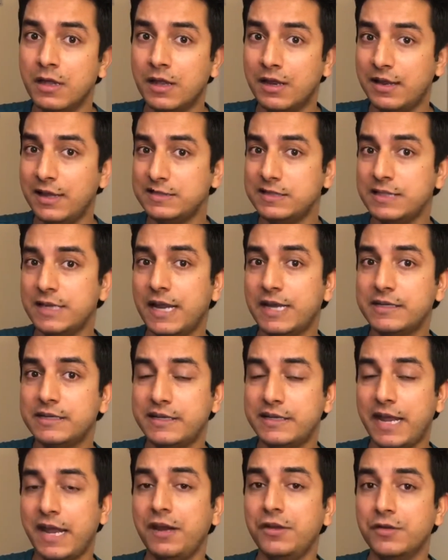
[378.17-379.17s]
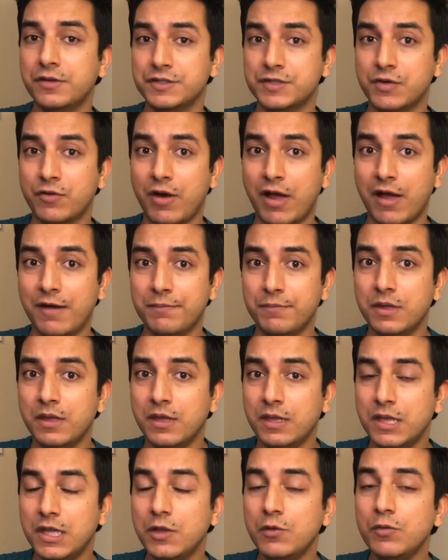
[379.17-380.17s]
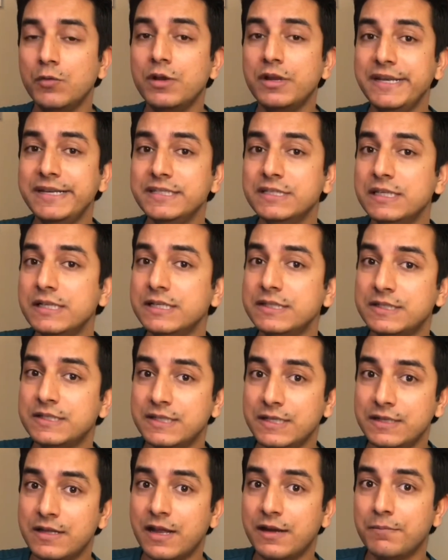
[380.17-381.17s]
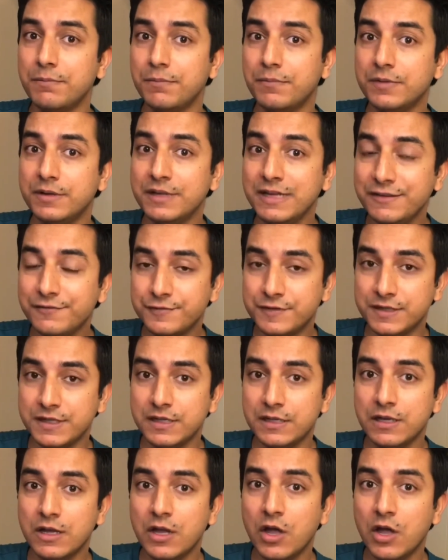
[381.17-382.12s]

let's say a 10 years graph, you will easily see that Nifty